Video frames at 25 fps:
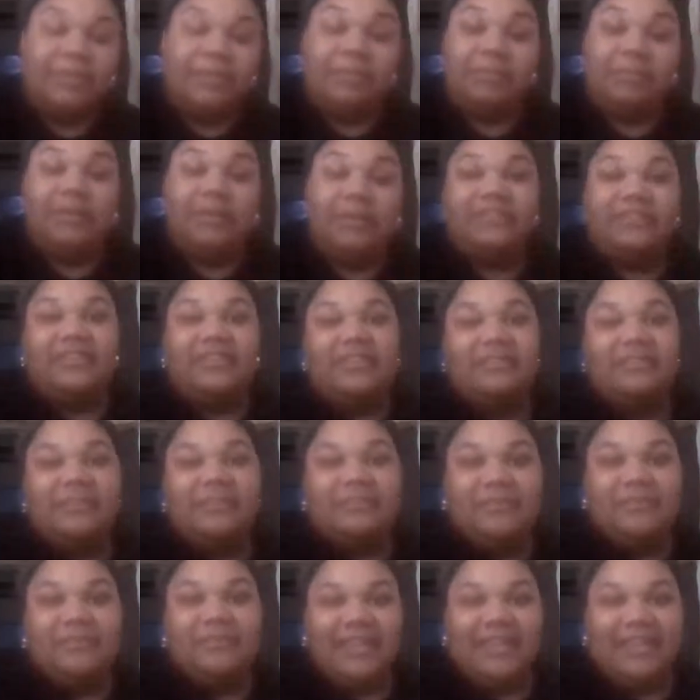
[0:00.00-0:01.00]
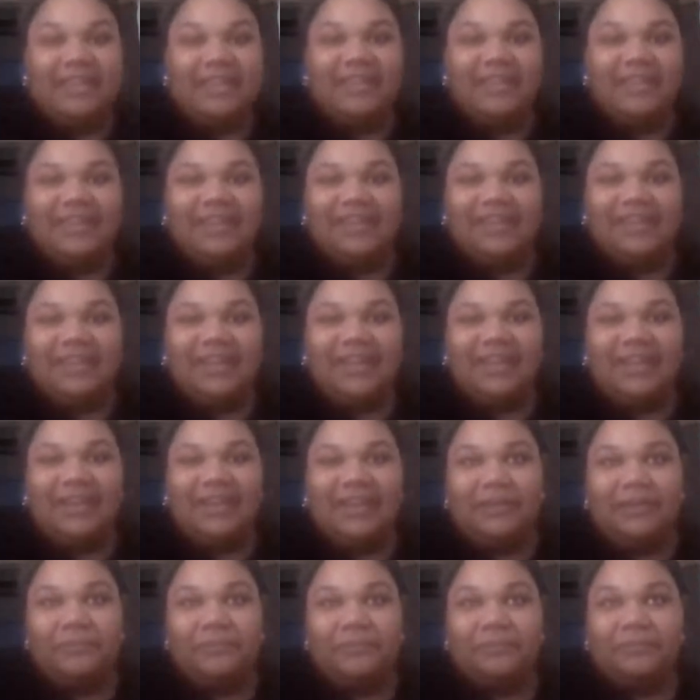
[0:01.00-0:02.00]
personally for me,
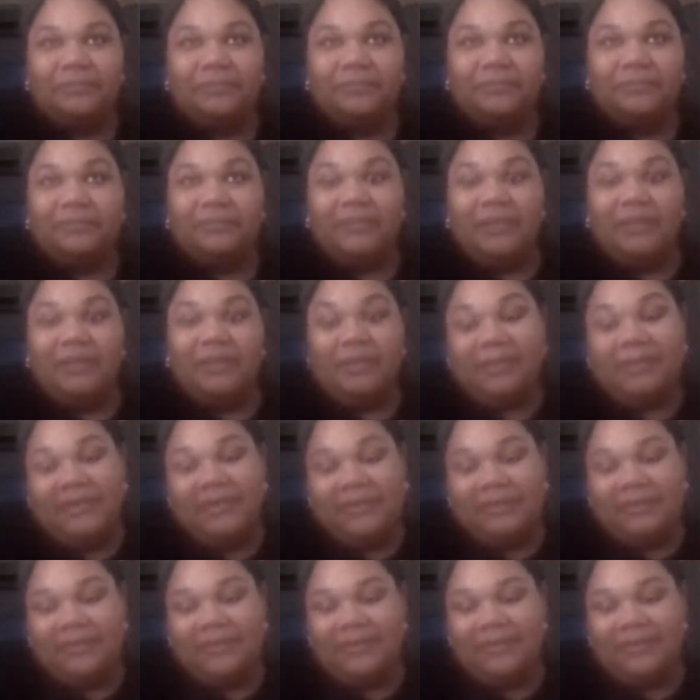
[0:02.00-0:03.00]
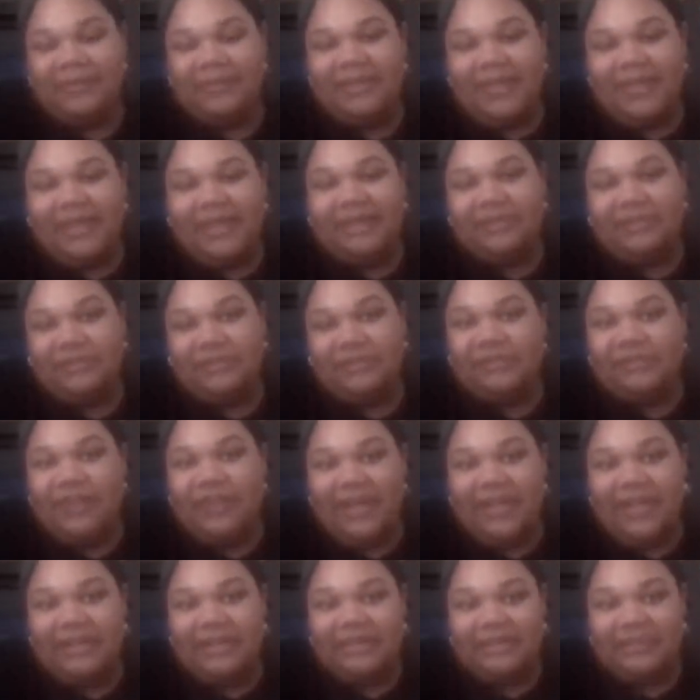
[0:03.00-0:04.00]
my mom told me that I should
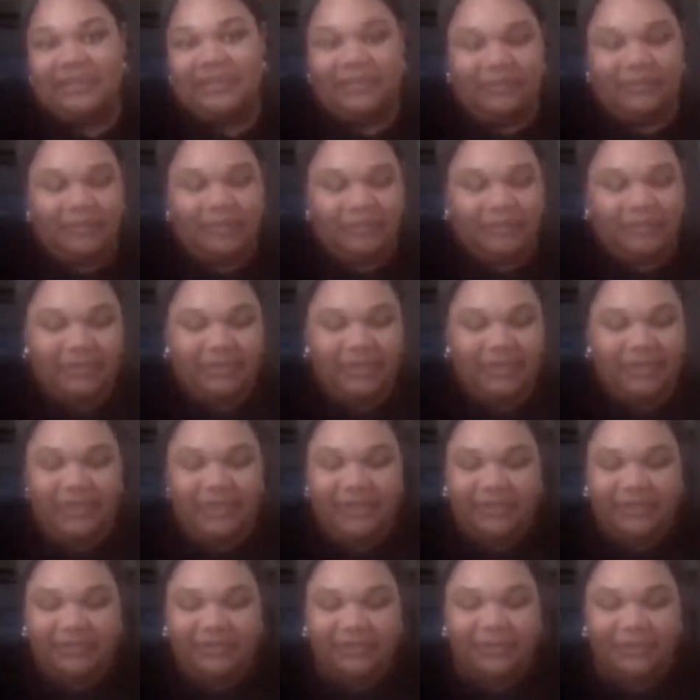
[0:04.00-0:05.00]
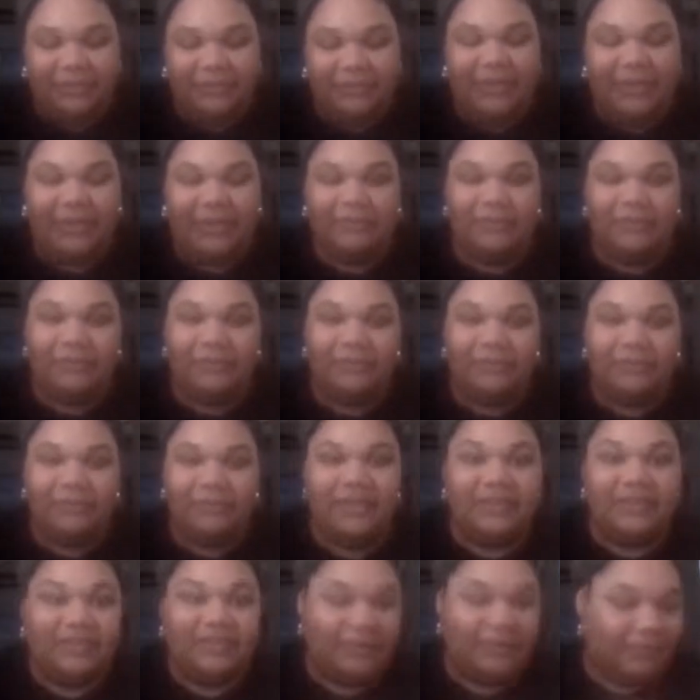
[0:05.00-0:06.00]
try and do something pertaining to soap operas
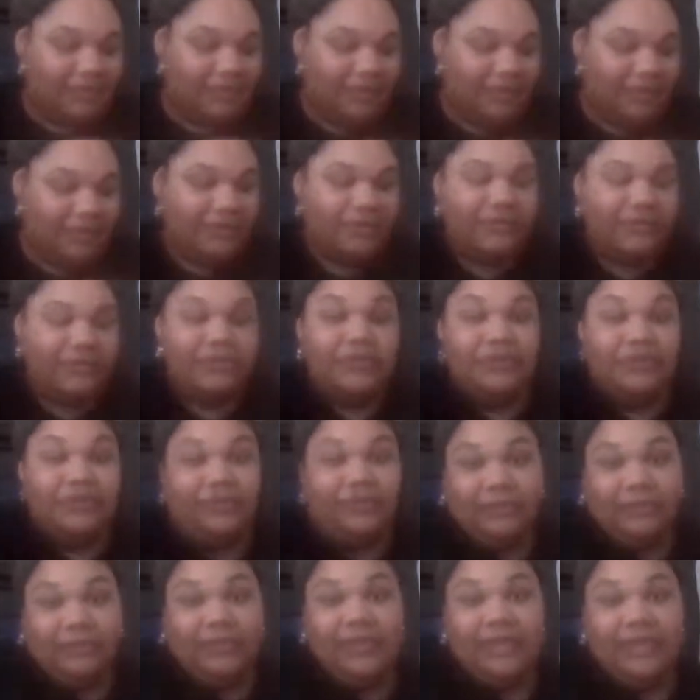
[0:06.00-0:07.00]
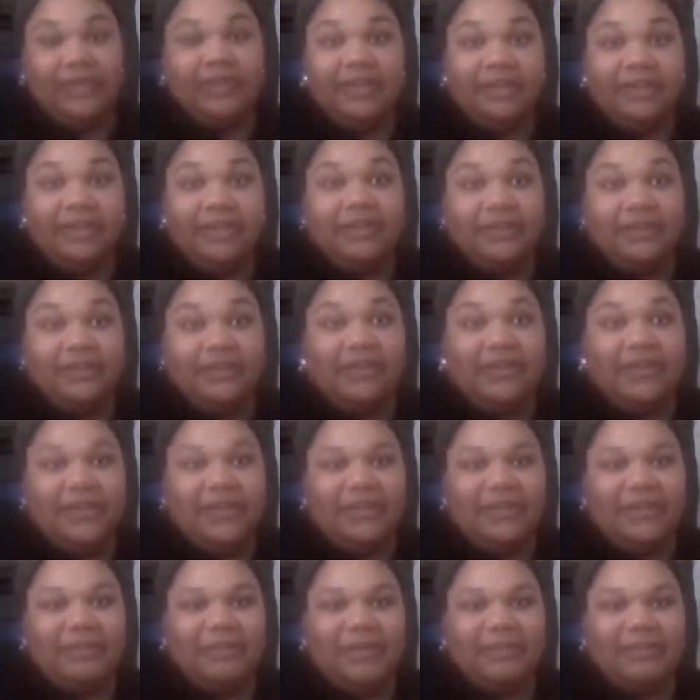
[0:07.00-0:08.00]
because I really do enjoy
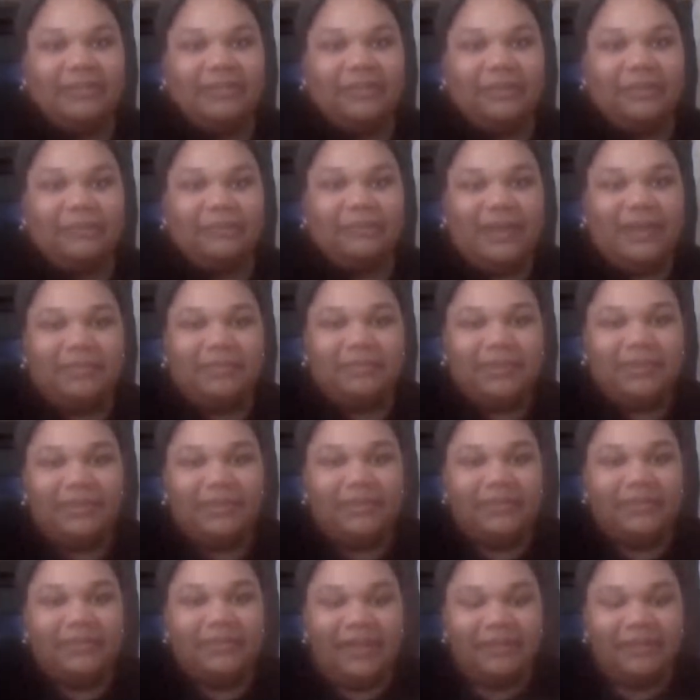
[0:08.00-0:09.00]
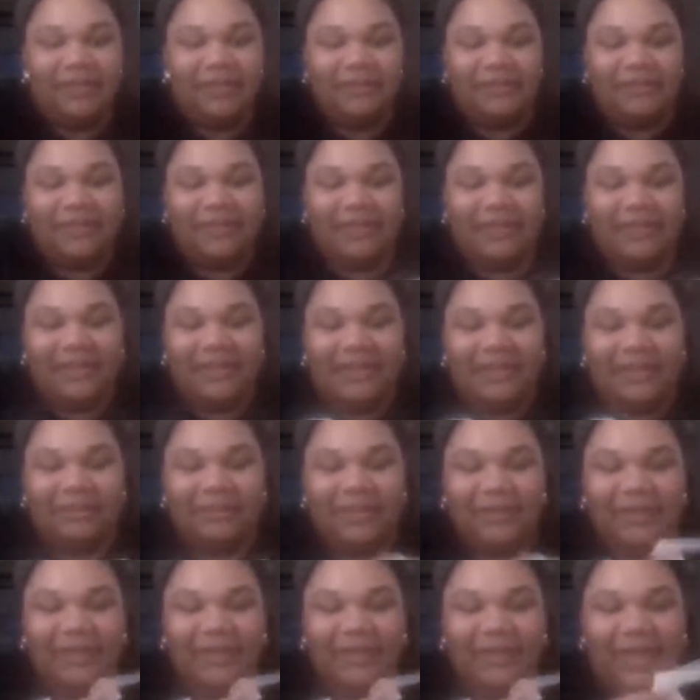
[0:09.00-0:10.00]
talking about soap operas. However,
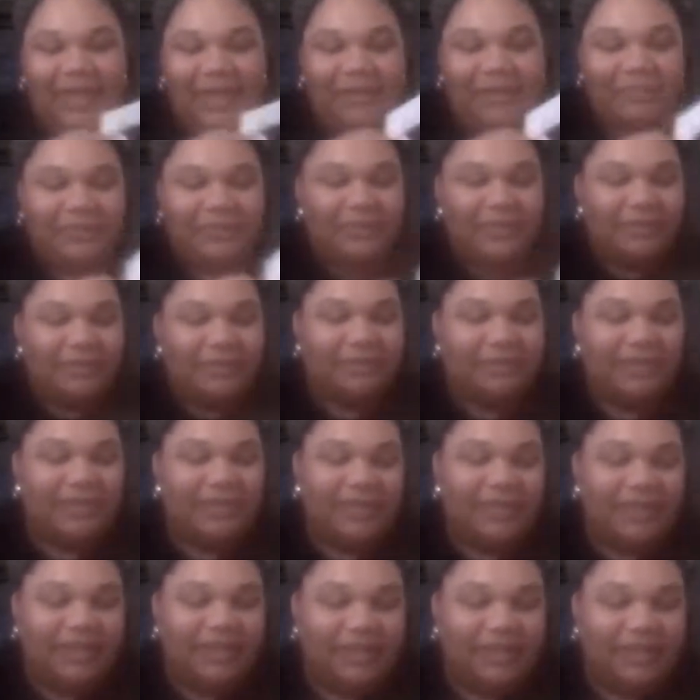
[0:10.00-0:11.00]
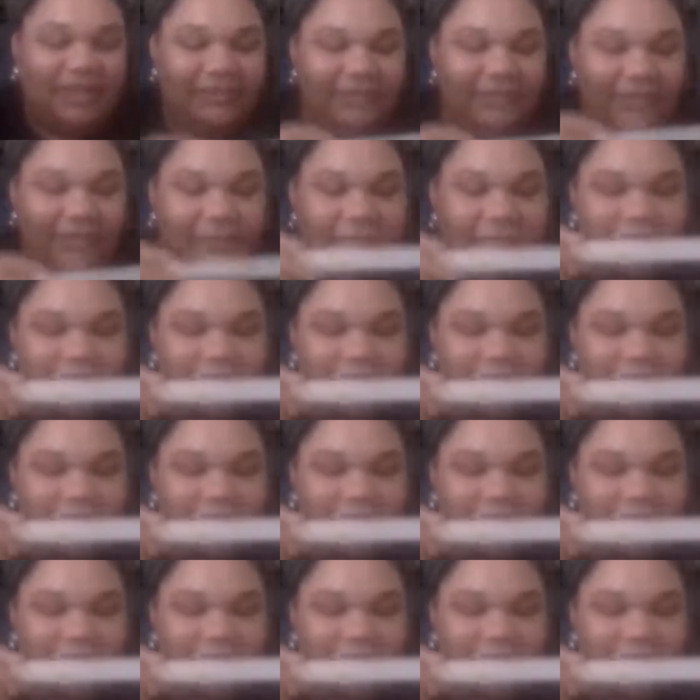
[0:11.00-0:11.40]
I'll be completely honest. Oh,